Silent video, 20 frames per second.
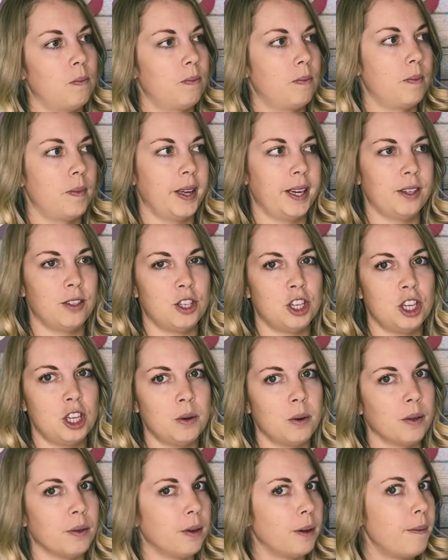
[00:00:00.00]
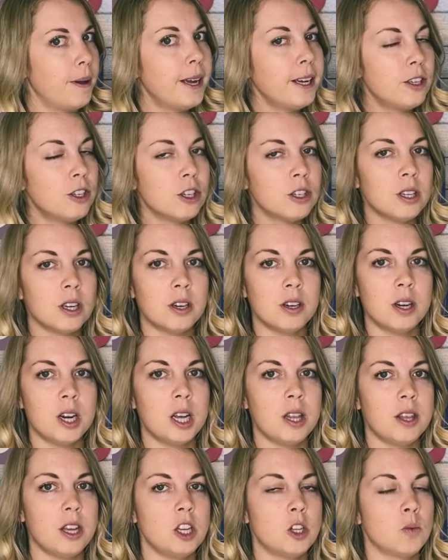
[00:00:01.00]
like 2 or 3 pictures underneath
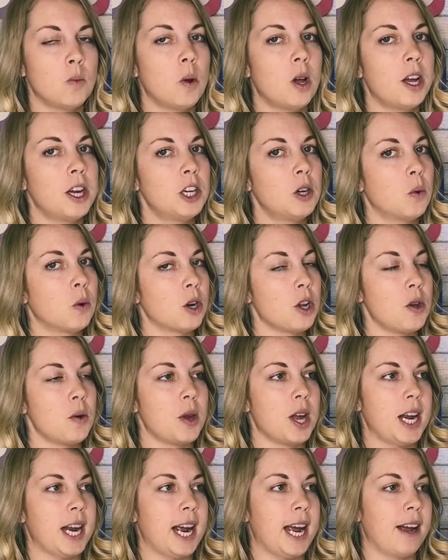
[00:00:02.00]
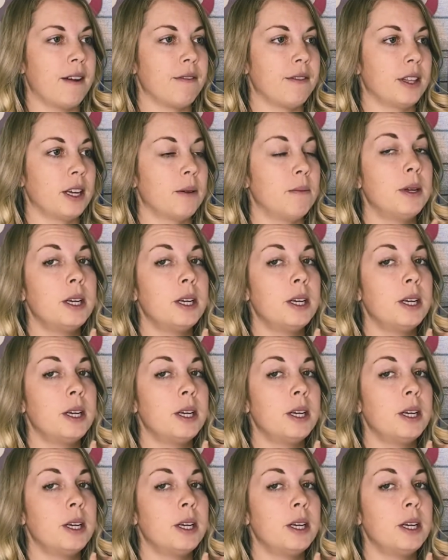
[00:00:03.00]
each one, or you can have them